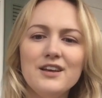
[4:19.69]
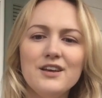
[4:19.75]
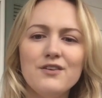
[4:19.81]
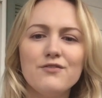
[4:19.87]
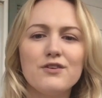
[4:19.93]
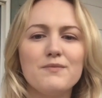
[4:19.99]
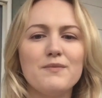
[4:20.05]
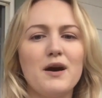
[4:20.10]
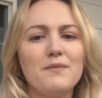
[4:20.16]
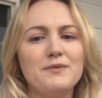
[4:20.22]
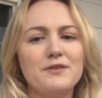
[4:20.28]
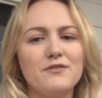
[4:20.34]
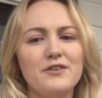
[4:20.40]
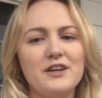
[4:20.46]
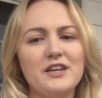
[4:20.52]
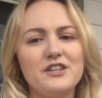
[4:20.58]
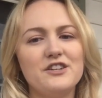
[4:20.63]
From
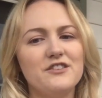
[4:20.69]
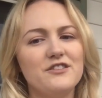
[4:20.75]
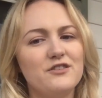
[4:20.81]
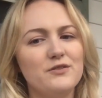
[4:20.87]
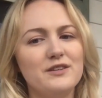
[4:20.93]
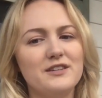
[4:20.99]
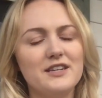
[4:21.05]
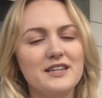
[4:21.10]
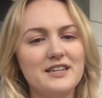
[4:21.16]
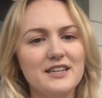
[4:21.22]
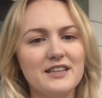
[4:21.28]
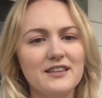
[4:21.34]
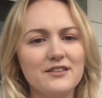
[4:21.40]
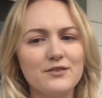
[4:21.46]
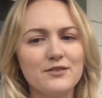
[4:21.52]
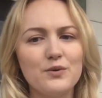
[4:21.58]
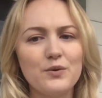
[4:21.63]
observations to attending
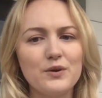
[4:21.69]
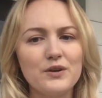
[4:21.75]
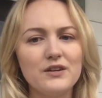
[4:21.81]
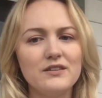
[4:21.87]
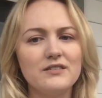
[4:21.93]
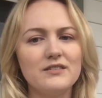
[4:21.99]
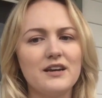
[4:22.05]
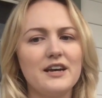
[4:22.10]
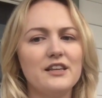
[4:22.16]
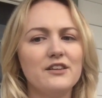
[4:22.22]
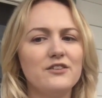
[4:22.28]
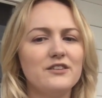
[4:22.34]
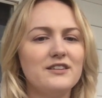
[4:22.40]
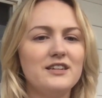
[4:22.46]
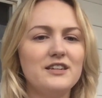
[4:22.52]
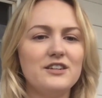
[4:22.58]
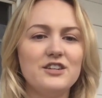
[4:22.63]
this course, I learned
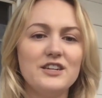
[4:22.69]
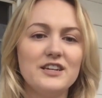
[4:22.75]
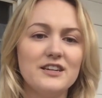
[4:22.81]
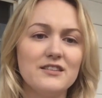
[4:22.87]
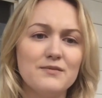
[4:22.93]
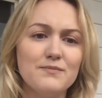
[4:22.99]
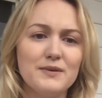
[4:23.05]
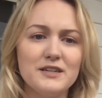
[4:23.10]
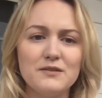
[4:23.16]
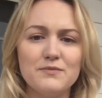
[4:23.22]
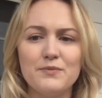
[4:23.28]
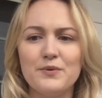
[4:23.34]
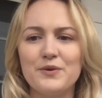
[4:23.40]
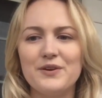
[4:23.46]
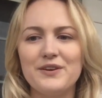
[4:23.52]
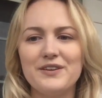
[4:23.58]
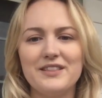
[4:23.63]
teaching is much
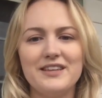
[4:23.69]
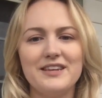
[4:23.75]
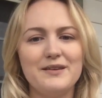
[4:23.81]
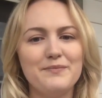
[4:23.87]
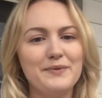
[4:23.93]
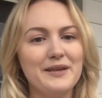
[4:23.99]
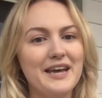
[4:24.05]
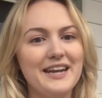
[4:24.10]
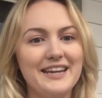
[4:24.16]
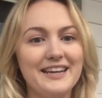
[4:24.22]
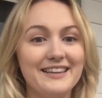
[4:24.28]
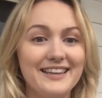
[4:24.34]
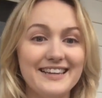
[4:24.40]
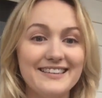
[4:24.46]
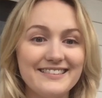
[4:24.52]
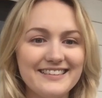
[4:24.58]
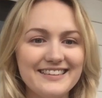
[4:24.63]
more than planning a
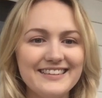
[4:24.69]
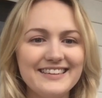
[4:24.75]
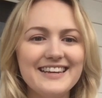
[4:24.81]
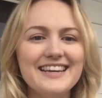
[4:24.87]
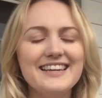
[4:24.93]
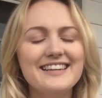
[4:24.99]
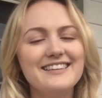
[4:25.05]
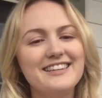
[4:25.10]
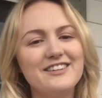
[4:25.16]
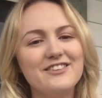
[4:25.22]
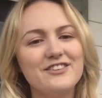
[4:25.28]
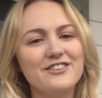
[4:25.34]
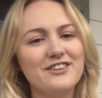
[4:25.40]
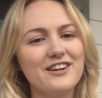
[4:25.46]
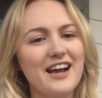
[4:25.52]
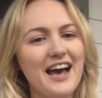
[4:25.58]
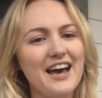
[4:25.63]
lesson. Teachers
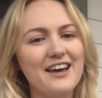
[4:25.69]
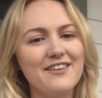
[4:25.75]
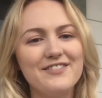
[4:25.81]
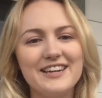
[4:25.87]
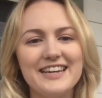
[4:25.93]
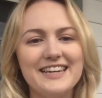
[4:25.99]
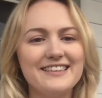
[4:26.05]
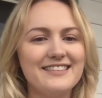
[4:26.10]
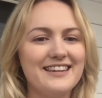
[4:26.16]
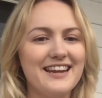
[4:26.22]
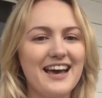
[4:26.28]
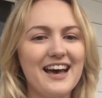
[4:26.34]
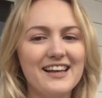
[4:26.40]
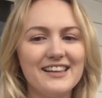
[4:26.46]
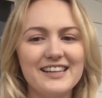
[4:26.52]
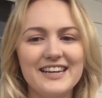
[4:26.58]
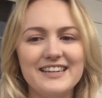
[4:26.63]
are advocates and
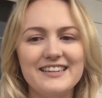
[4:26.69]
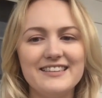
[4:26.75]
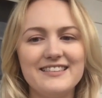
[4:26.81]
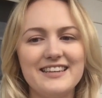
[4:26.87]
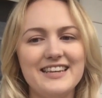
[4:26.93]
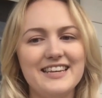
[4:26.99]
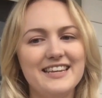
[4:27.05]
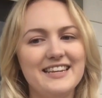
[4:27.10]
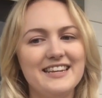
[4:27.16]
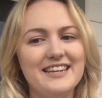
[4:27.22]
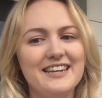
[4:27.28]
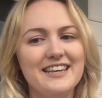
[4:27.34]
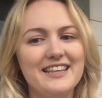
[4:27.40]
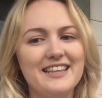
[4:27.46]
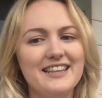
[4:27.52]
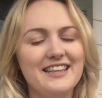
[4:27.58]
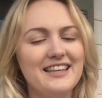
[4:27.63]
allies in
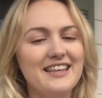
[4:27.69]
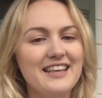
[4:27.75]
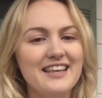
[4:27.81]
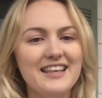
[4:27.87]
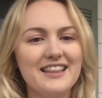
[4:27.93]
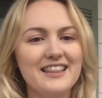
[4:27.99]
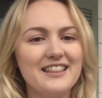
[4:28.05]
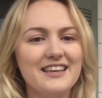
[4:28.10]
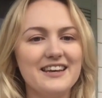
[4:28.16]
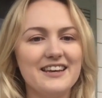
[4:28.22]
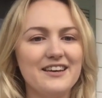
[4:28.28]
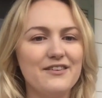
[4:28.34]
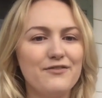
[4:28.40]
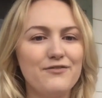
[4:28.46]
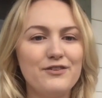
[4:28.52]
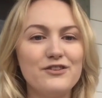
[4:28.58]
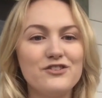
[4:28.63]
the
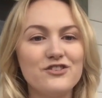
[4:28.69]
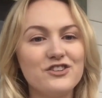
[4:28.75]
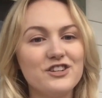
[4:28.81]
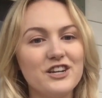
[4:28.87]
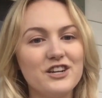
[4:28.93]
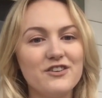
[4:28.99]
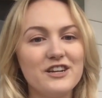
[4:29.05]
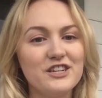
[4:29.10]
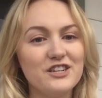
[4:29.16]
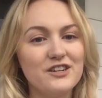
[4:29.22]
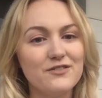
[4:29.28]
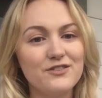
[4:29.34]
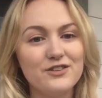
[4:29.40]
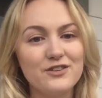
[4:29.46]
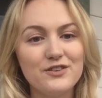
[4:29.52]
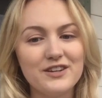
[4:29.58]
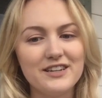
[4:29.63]
future generation of
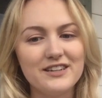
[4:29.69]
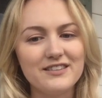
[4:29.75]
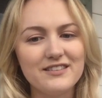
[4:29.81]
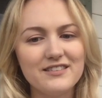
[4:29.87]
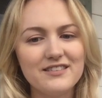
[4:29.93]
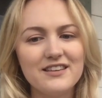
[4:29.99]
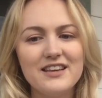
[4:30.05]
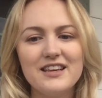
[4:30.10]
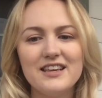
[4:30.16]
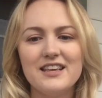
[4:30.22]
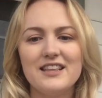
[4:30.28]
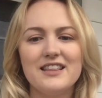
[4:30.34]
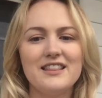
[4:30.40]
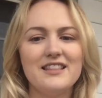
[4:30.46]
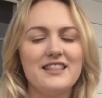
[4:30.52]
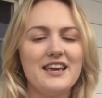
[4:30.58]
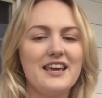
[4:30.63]
students.
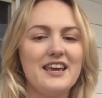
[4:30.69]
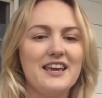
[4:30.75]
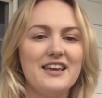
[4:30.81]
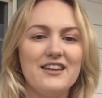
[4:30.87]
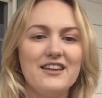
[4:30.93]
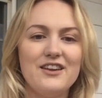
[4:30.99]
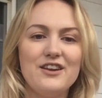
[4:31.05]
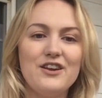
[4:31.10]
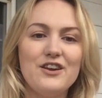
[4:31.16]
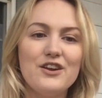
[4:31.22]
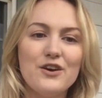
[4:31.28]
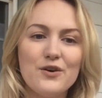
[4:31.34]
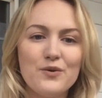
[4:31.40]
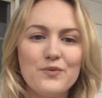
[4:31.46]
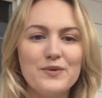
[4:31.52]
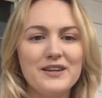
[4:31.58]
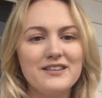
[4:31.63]
They know
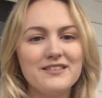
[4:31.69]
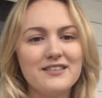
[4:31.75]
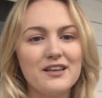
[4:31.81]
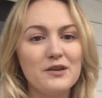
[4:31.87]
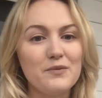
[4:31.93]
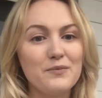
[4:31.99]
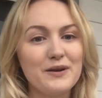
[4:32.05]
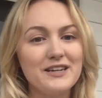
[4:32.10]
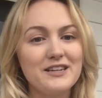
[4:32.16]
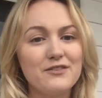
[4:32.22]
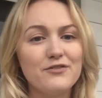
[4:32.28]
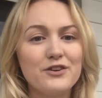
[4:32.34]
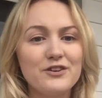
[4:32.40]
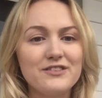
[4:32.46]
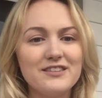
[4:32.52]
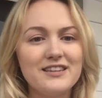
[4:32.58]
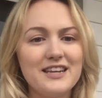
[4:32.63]
when to celebrate
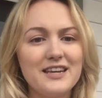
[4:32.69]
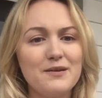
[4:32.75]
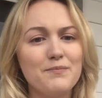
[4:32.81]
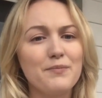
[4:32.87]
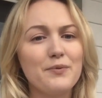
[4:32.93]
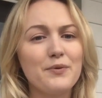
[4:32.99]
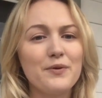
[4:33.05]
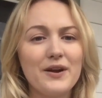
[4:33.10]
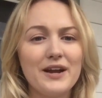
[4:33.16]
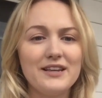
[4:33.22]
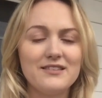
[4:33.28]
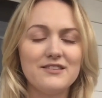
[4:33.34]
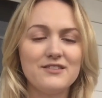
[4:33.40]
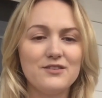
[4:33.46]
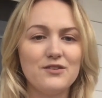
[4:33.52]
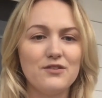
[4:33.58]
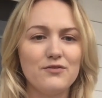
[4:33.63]
diversity and praise a
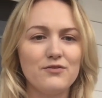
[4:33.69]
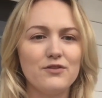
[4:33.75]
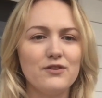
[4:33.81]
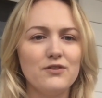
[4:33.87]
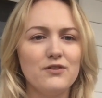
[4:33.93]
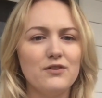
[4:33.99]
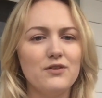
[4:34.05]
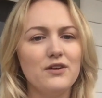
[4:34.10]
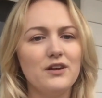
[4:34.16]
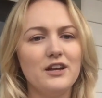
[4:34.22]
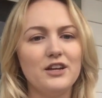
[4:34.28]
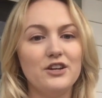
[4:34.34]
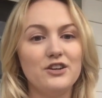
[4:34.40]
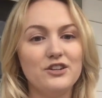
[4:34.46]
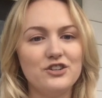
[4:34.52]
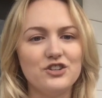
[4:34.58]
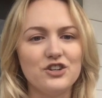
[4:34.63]
student for a
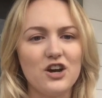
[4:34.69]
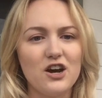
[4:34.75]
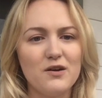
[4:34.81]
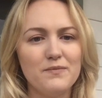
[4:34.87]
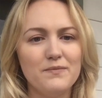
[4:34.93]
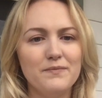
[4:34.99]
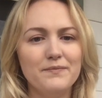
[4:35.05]
good job.